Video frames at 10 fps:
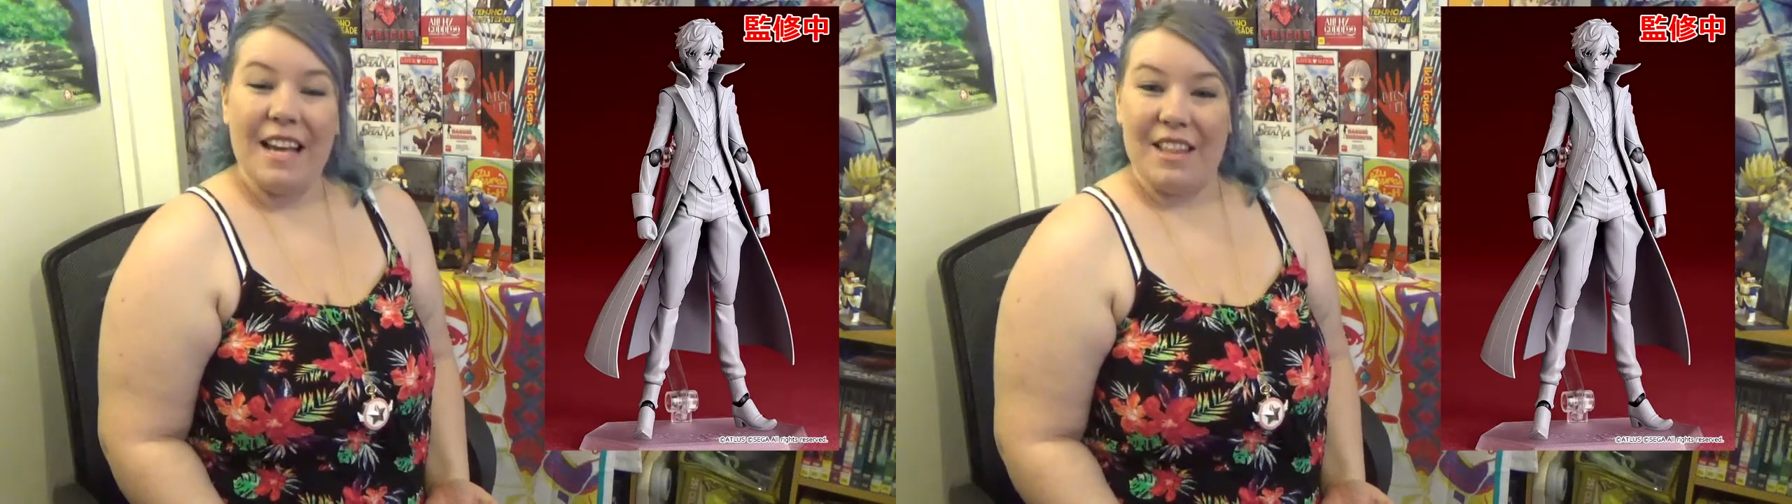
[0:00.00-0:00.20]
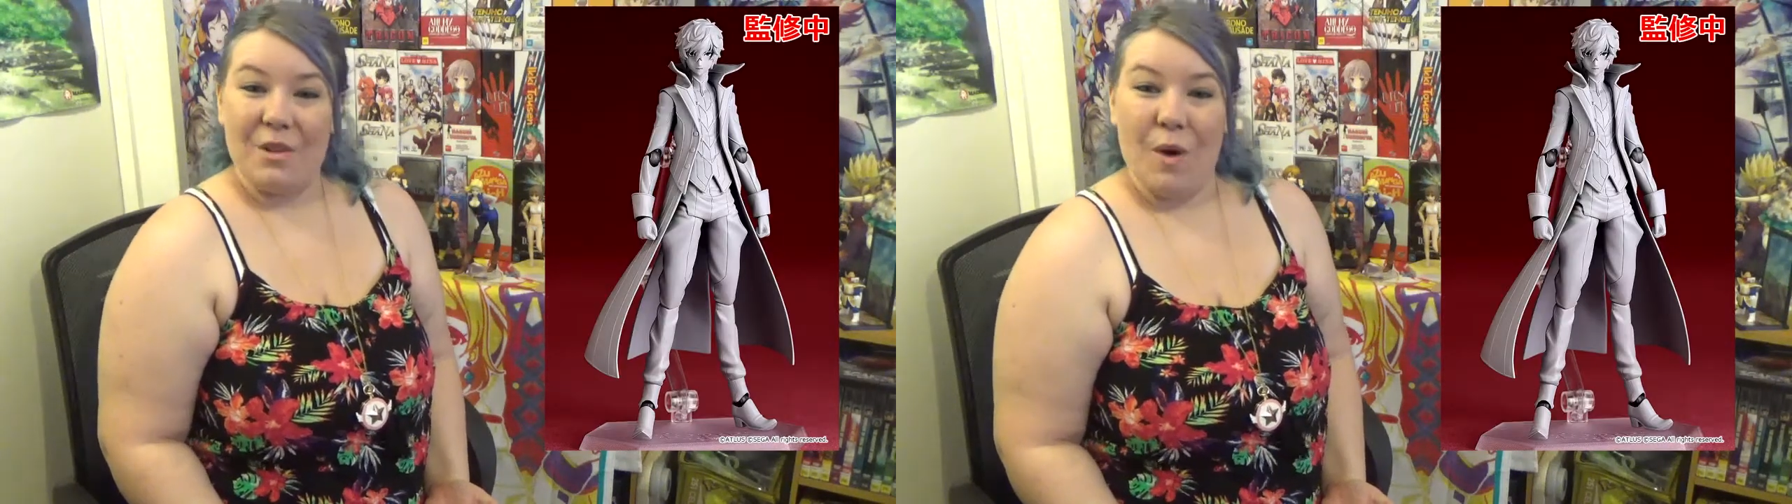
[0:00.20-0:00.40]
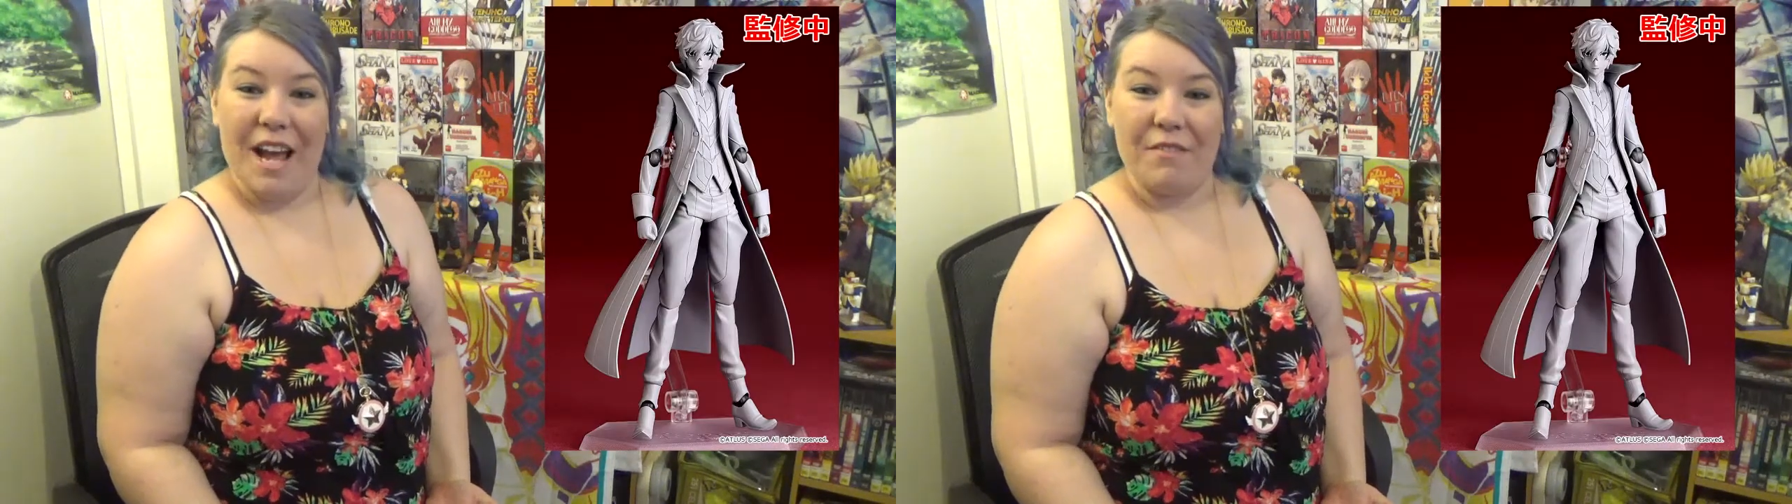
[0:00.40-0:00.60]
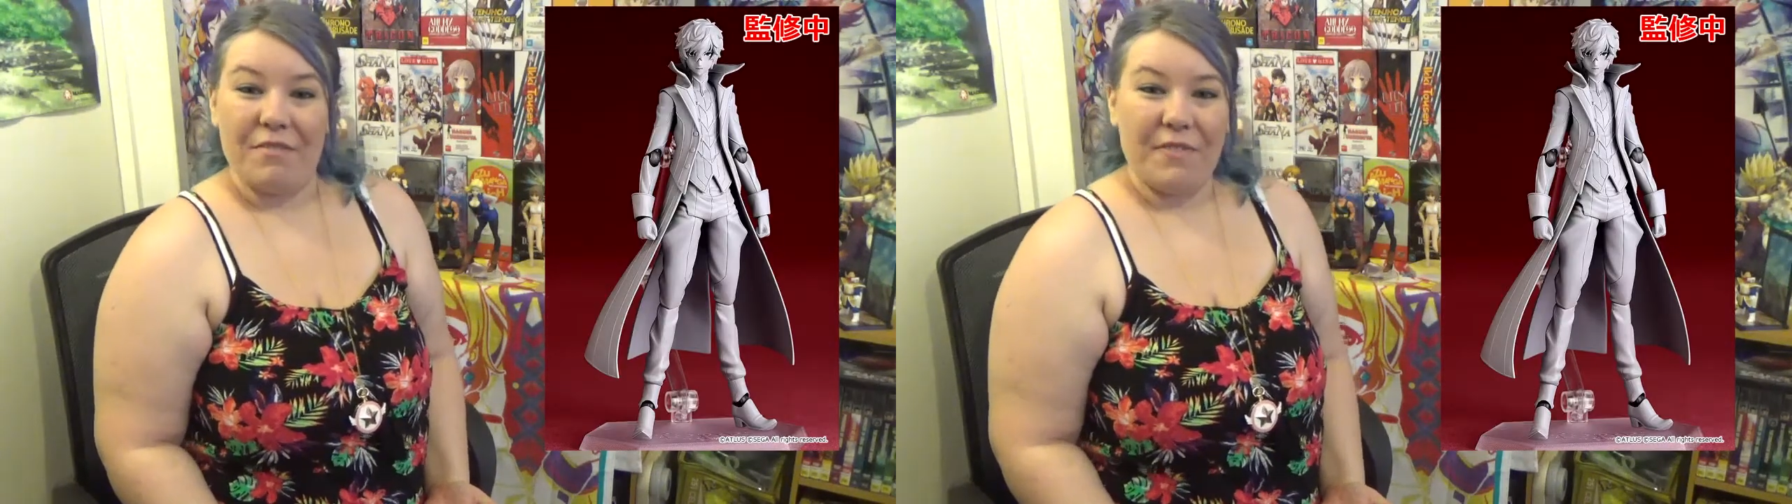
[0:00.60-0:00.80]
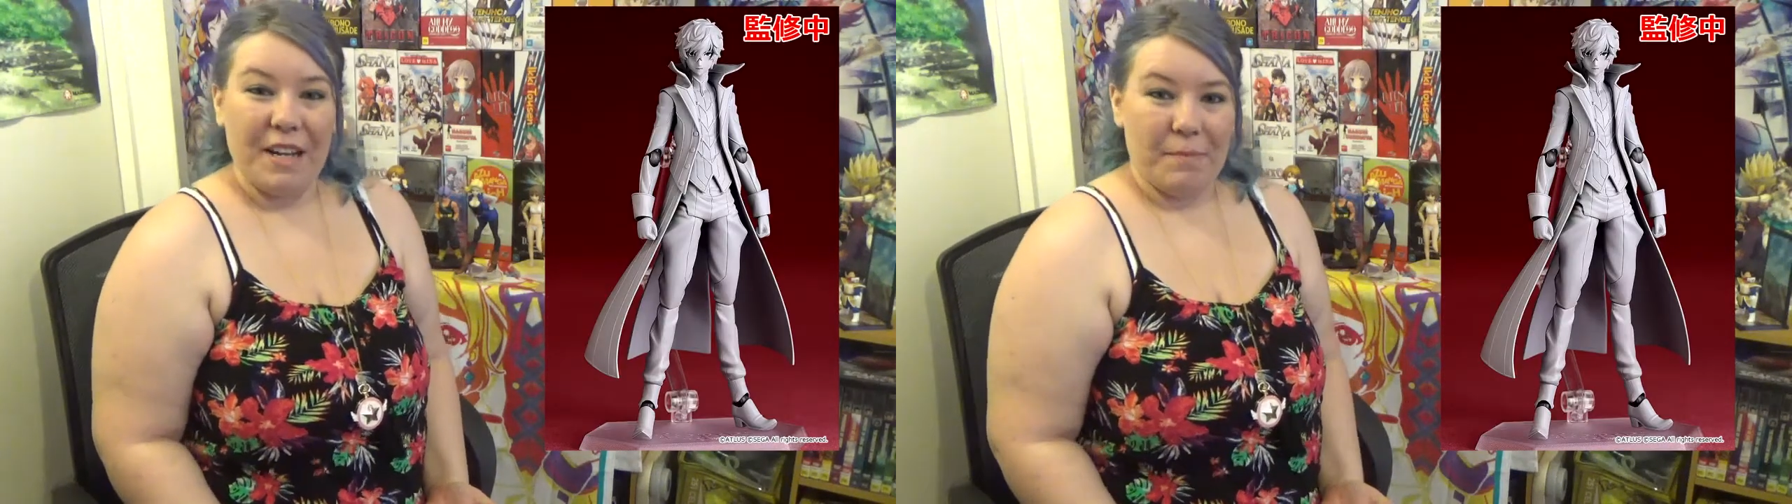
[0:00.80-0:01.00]
in the way of a
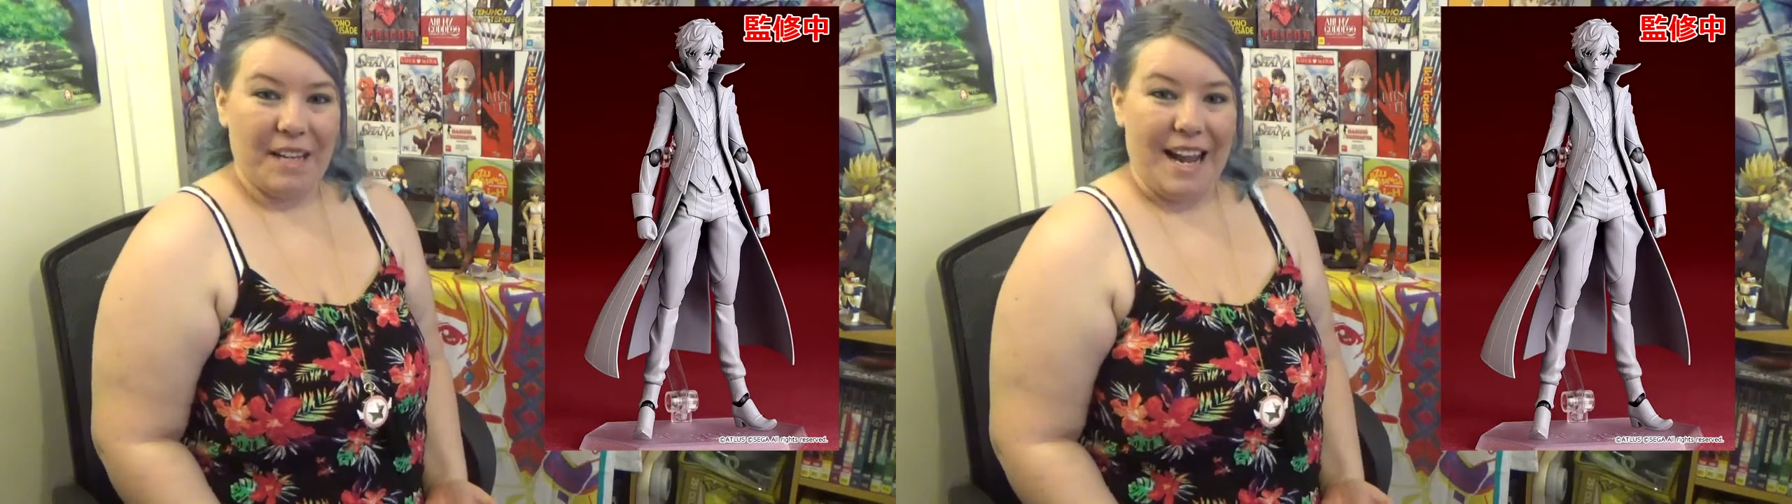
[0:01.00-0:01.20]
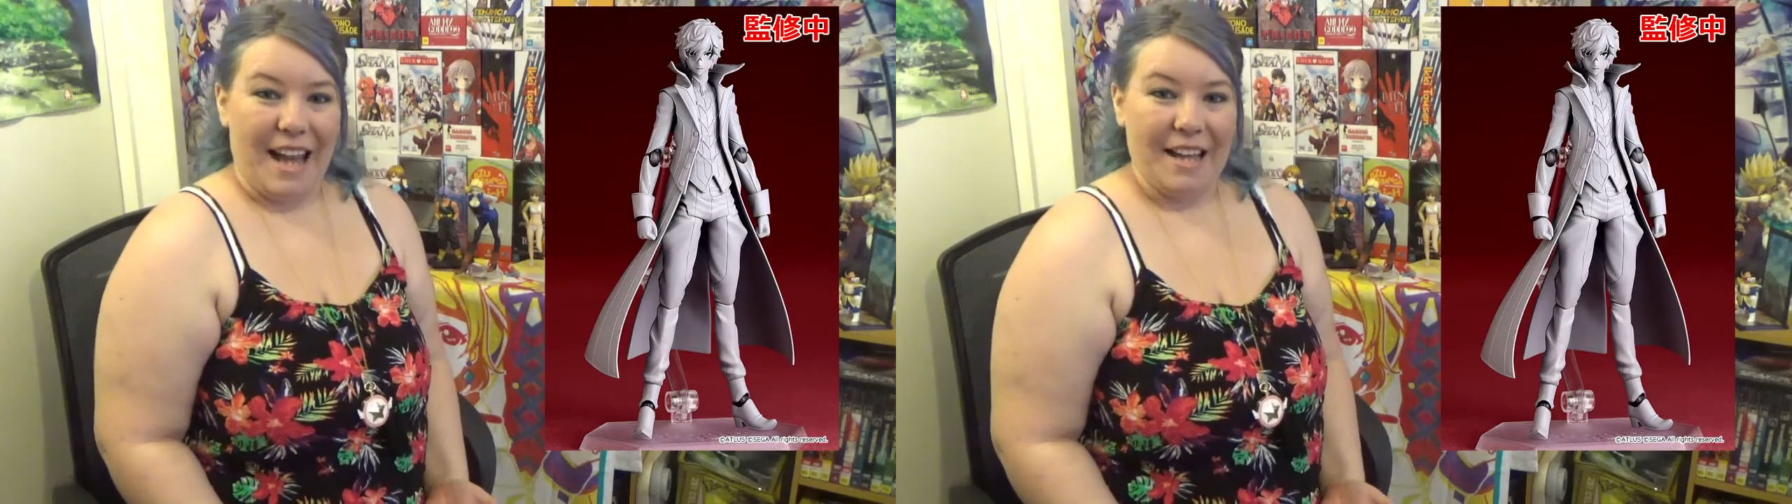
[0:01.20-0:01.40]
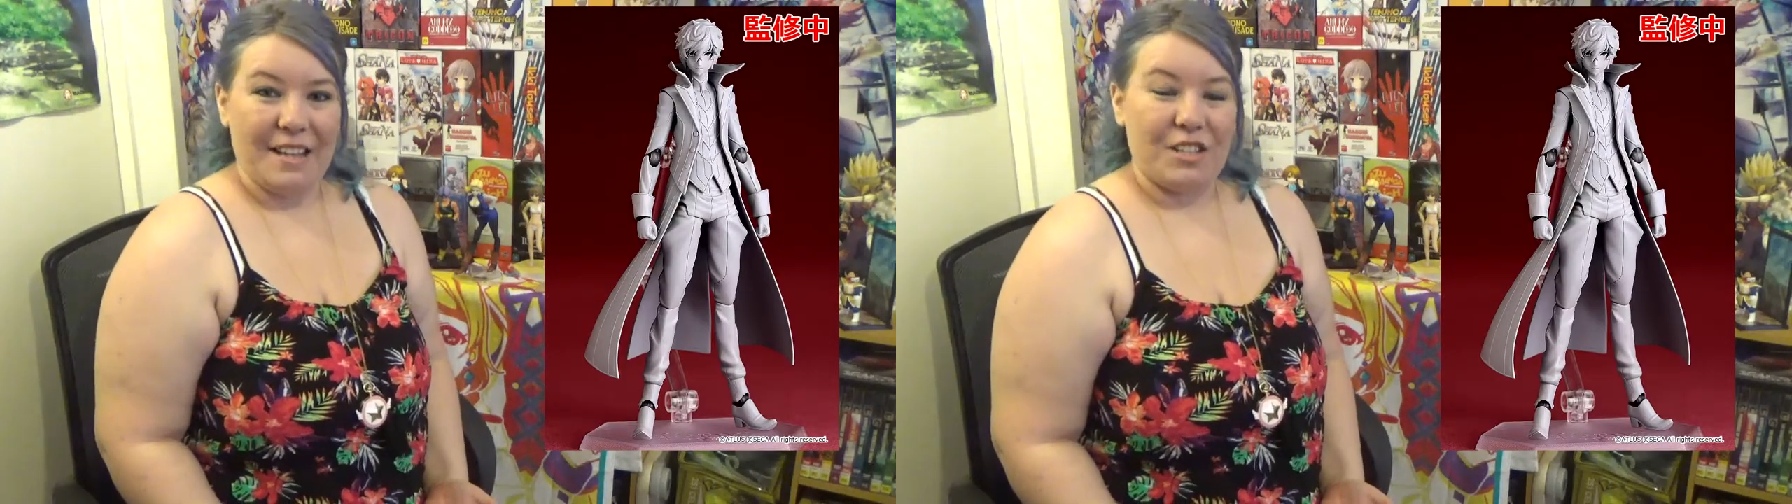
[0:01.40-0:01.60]
Figma now.